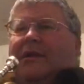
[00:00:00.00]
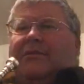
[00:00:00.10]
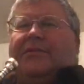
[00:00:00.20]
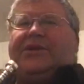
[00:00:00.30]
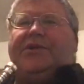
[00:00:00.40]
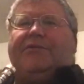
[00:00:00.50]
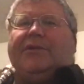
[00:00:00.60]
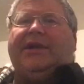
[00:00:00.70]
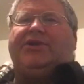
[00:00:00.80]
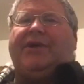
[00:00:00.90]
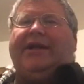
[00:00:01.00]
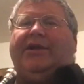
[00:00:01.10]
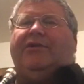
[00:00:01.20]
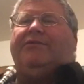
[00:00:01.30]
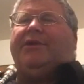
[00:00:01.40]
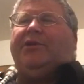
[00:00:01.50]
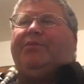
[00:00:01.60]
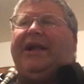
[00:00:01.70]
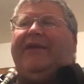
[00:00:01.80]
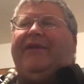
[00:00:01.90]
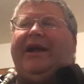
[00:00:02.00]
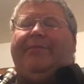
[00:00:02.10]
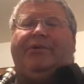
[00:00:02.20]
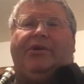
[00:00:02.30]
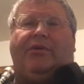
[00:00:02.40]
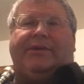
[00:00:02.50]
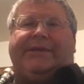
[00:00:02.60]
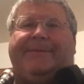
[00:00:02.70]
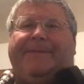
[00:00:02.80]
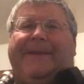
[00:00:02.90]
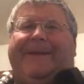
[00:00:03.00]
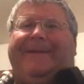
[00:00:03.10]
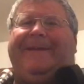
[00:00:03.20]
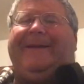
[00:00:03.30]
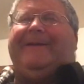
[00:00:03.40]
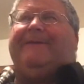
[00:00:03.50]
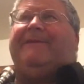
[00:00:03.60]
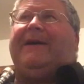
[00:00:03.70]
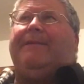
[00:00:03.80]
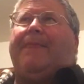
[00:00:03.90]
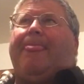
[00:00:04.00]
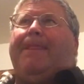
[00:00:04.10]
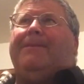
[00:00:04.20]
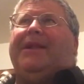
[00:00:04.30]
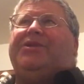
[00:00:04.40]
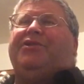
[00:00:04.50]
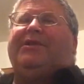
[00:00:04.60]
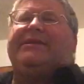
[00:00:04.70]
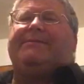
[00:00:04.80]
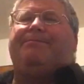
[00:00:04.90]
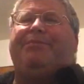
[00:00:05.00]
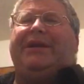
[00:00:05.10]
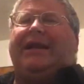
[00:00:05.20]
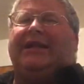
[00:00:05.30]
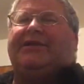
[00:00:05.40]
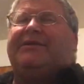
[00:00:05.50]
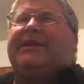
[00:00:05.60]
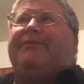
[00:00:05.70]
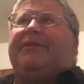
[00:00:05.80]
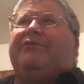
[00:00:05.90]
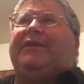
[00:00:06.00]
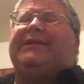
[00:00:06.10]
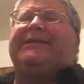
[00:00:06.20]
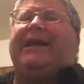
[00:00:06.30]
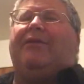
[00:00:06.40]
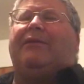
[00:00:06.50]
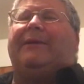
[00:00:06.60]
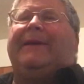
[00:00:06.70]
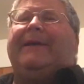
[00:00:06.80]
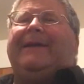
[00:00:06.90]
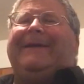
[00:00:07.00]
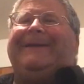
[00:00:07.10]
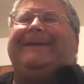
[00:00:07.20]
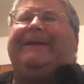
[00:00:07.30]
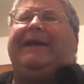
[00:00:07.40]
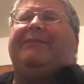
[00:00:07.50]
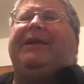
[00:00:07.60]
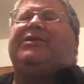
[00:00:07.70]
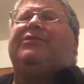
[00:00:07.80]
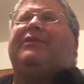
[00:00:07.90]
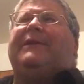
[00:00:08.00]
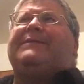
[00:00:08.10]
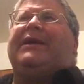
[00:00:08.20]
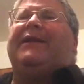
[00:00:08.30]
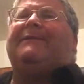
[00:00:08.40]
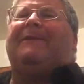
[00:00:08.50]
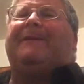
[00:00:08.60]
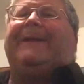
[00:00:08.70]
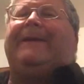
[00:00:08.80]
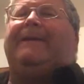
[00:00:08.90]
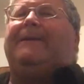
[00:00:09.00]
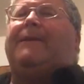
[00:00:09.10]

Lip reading: what you really try to do when you're playing the upper notes, think of that you just bit onto something really sour. And it kind of makes your lips kind of roll in.